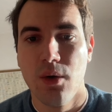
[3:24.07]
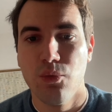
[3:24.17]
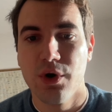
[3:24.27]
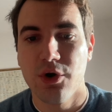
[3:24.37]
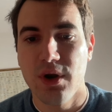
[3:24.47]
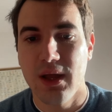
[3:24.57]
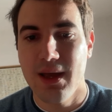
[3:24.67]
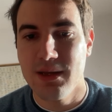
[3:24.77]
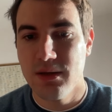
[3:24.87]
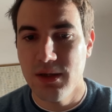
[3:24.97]
we're gonna
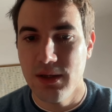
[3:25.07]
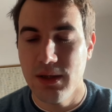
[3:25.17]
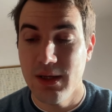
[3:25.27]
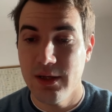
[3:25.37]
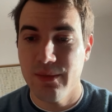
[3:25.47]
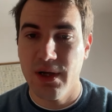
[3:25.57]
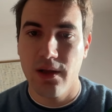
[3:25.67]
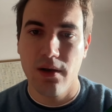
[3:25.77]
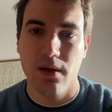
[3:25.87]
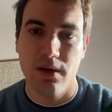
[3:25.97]
get the
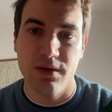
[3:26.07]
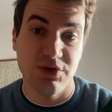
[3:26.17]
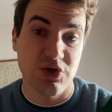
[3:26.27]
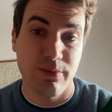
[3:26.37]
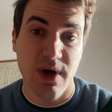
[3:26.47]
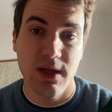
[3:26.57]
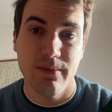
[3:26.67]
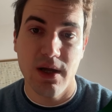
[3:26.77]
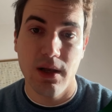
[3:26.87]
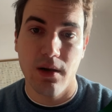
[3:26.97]
email, the German
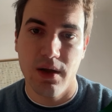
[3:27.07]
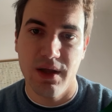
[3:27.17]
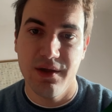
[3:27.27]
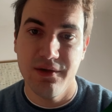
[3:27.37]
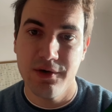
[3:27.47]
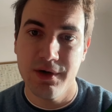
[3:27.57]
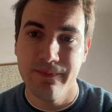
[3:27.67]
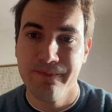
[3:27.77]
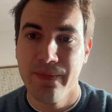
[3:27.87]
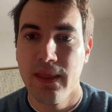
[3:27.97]
email here,
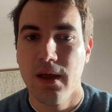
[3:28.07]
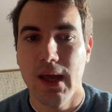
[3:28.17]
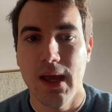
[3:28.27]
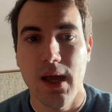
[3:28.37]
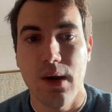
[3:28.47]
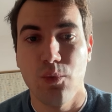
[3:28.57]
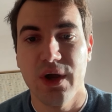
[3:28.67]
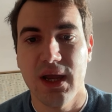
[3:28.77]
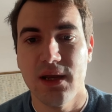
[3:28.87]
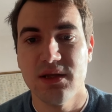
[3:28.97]
and we
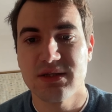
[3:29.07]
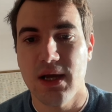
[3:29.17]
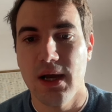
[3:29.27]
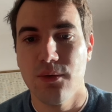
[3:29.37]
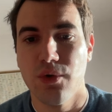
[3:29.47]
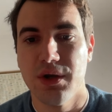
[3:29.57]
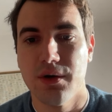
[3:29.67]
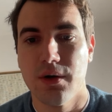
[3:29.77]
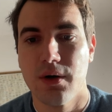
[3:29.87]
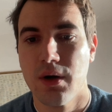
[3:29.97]
can decide
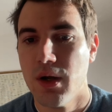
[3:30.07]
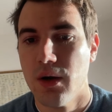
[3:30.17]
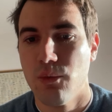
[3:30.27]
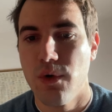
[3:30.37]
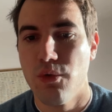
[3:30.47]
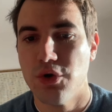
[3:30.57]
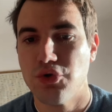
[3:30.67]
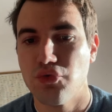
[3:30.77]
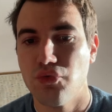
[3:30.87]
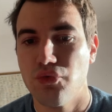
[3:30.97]
whether we want
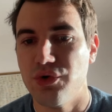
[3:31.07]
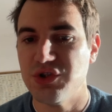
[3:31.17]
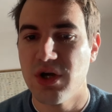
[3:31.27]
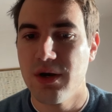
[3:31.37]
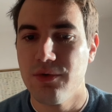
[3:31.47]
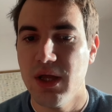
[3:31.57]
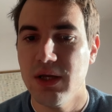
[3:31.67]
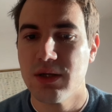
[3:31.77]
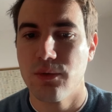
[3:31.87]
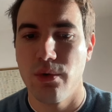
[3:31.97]
to
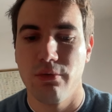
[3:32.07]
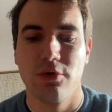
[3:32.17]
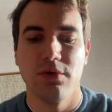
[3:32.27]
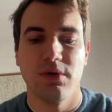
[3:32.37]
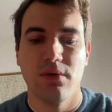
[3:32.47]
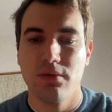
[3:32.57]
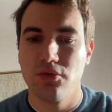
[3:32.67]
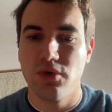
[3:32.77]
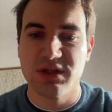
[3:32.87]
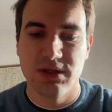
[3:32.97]
regenerate, we want
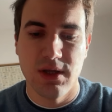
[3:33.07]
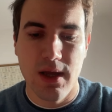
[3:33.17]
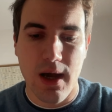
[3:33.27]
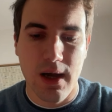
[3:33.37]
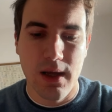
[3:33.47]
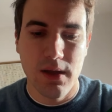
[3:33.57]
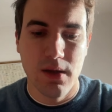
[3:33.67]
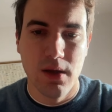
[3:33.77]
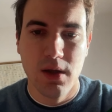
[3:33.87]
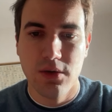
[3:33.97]
to ask the AI
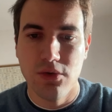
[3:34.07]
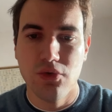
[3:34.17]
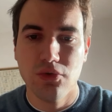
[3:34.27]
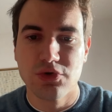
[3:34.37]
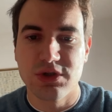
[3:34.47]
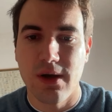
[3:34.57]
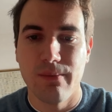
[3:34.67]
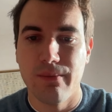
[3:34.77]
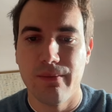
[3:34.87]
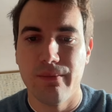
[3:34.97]
do
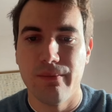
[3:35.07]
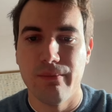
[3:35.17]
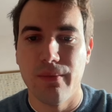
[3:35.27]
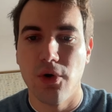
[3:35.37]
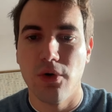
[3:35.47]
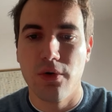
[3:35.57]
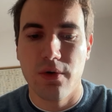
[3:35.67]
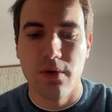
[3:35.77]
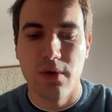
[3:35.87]
some more